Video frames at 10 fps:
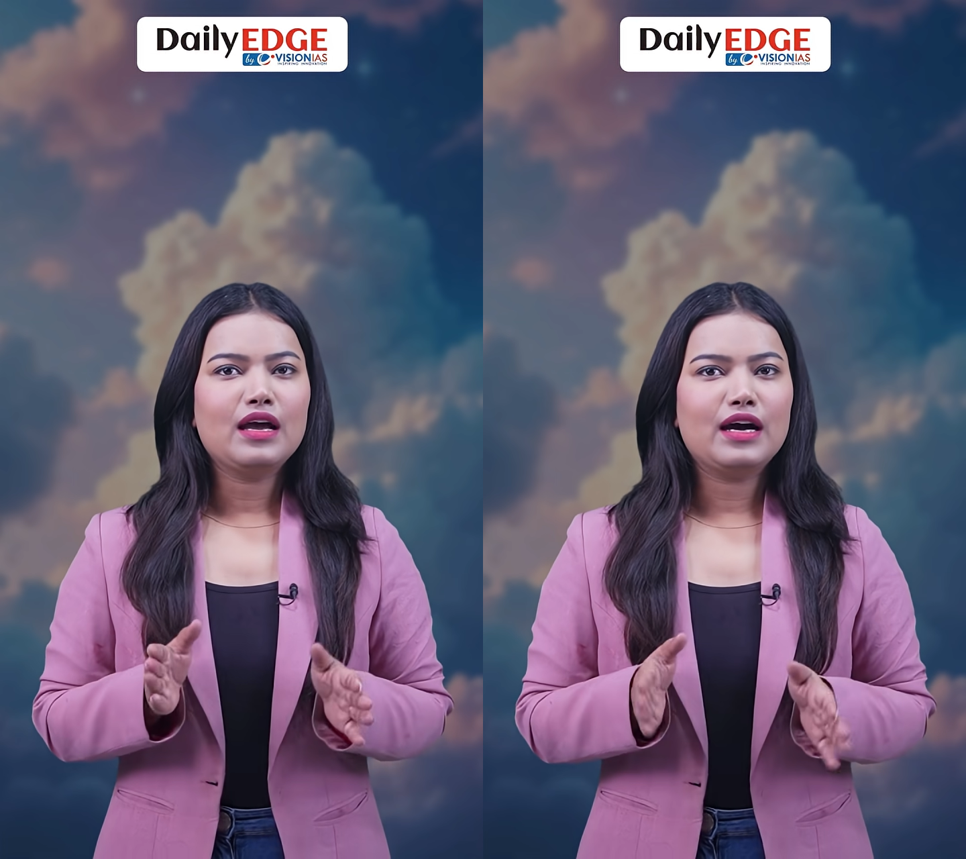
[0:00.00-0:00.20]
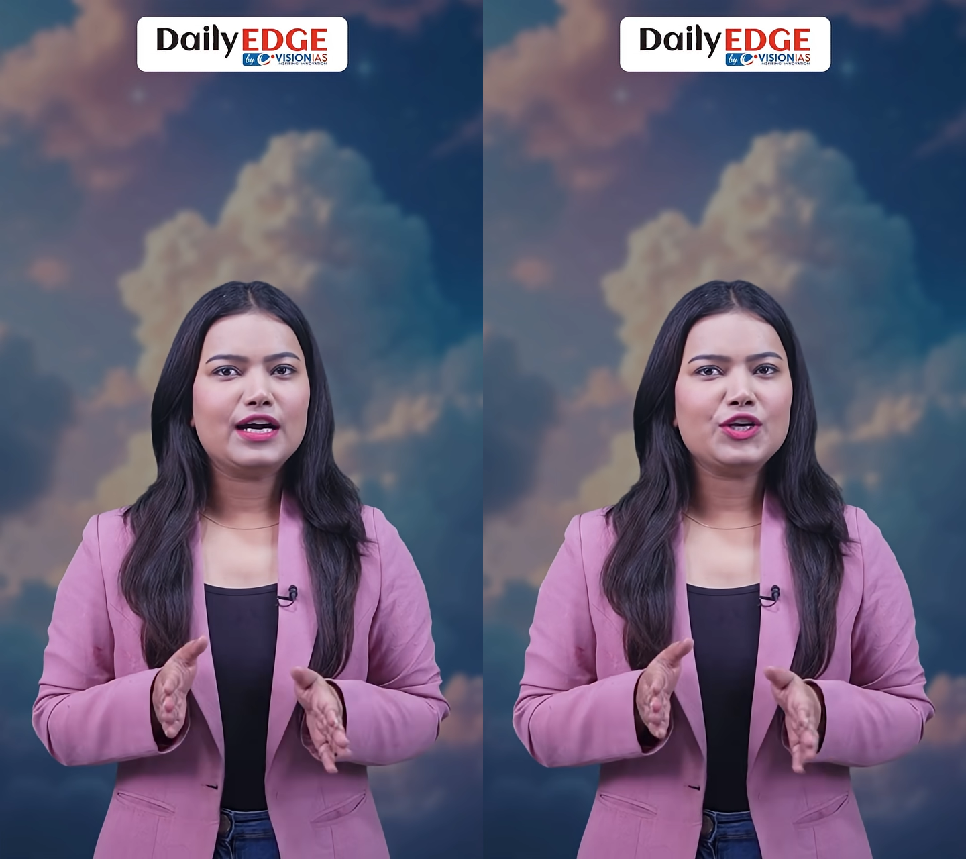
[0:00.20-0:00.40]

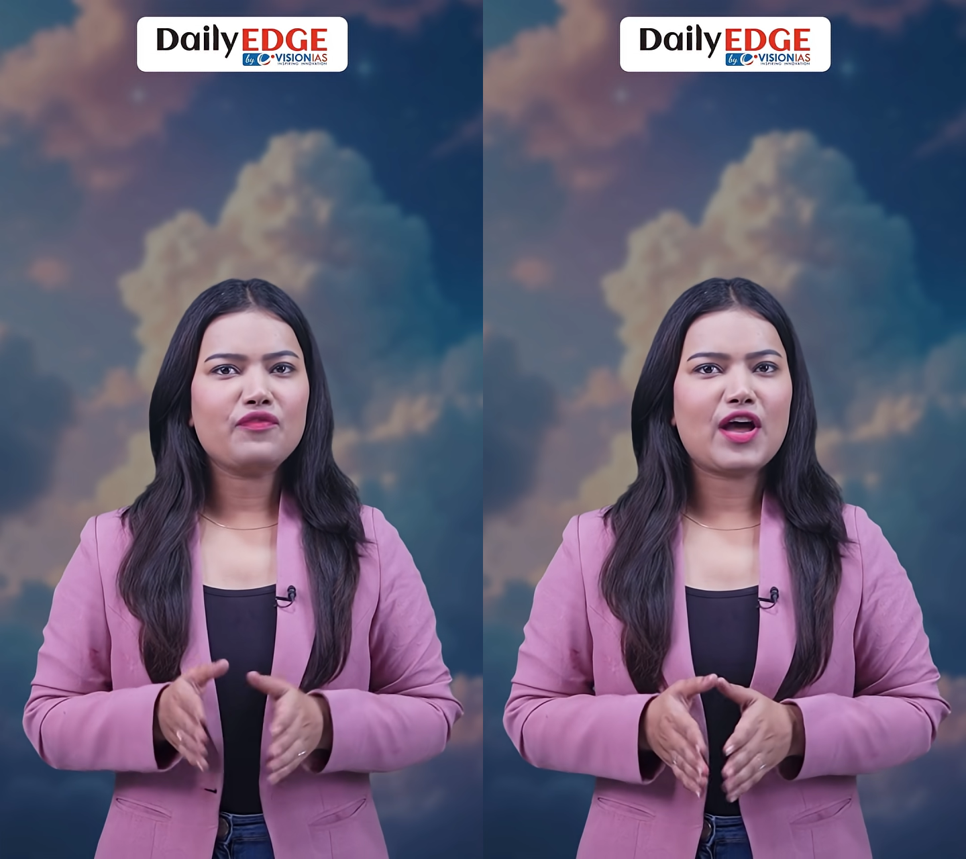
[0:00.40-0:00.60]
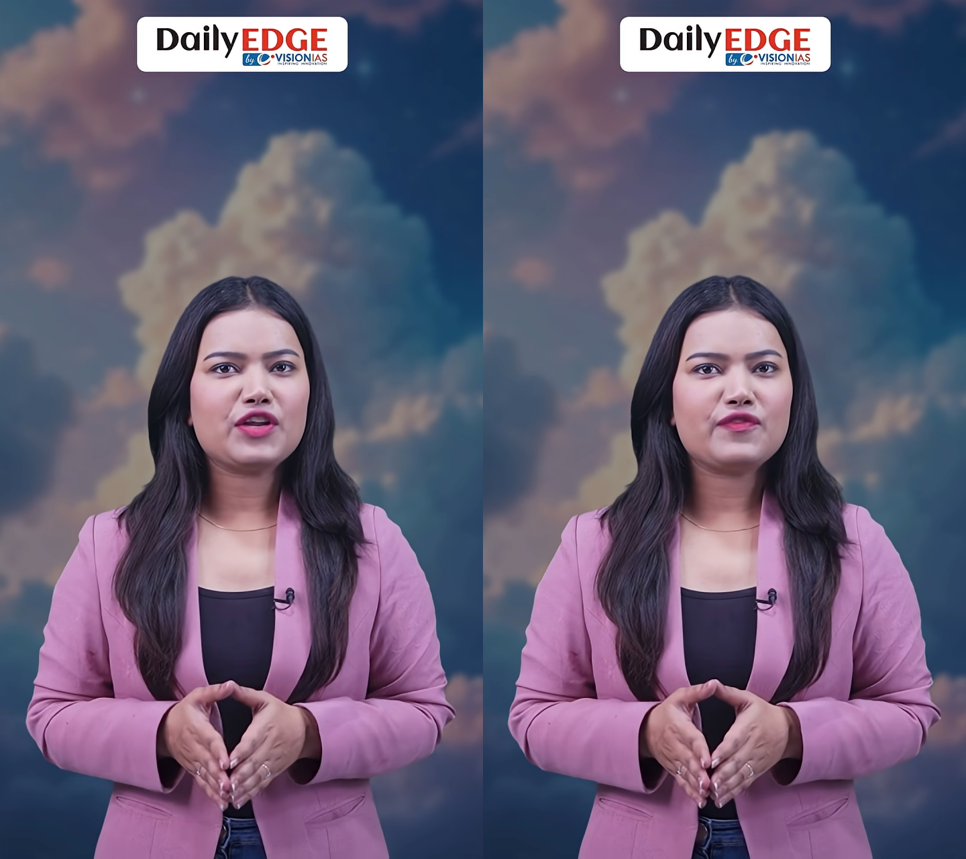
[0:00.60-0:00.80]
Heard of
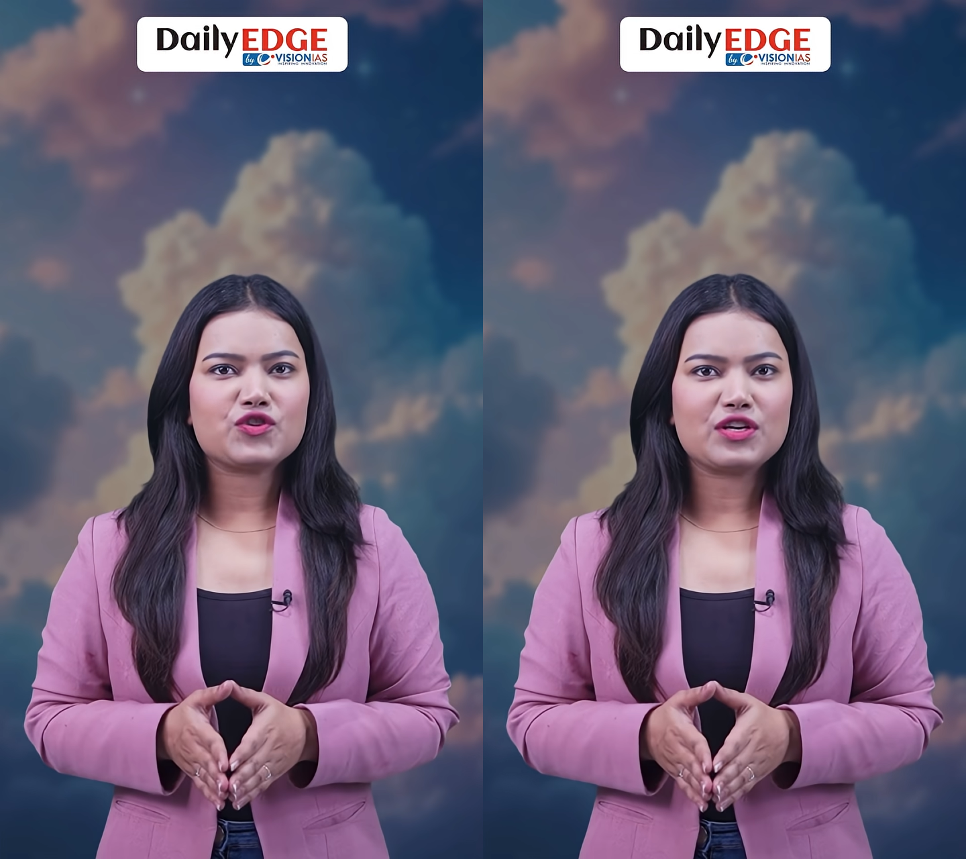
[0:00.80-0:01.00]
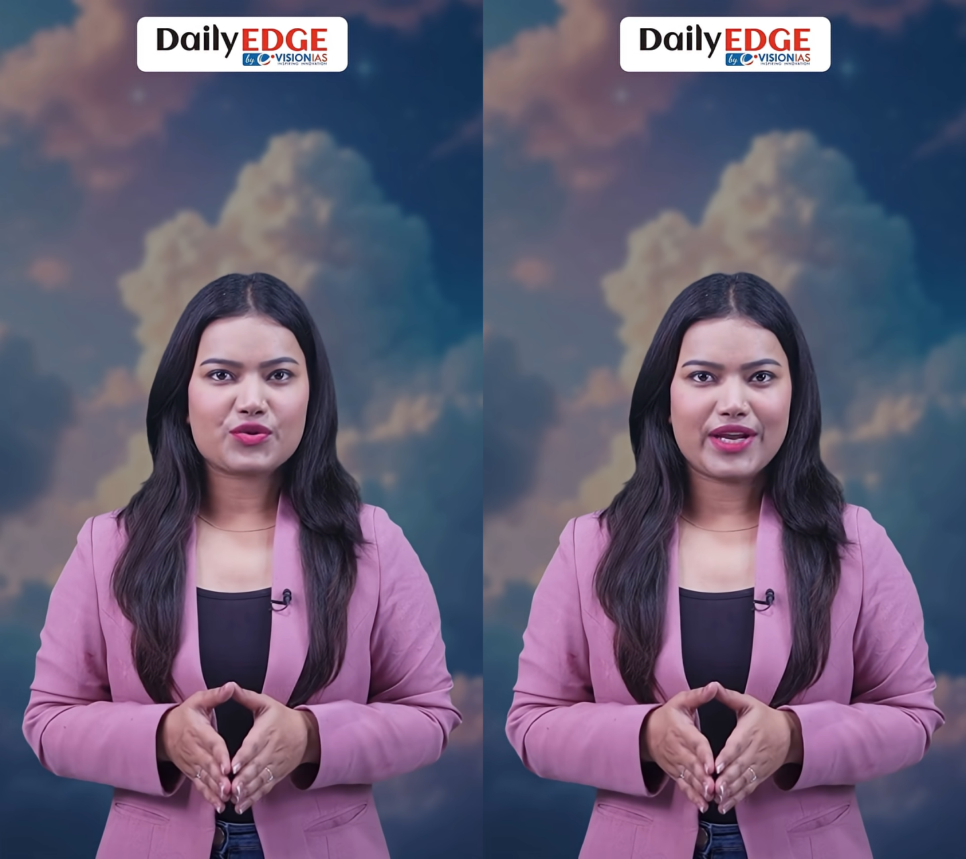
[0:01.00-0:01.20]

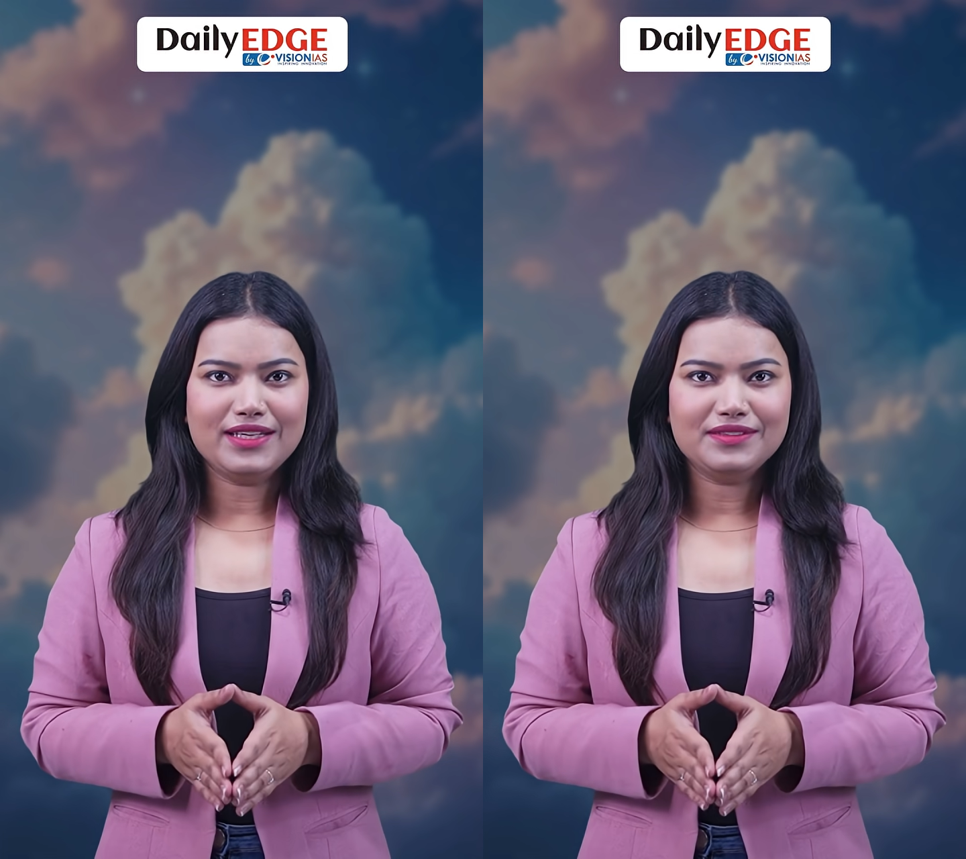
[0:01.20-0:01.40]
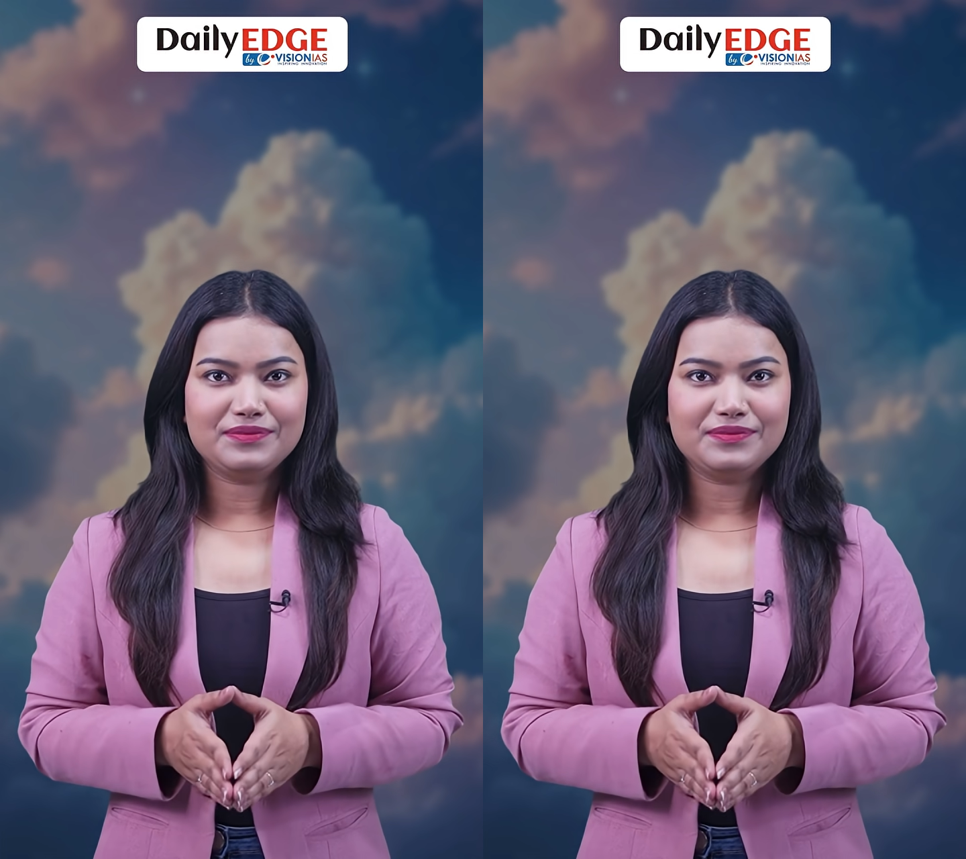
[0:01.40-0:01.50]
artificial rain?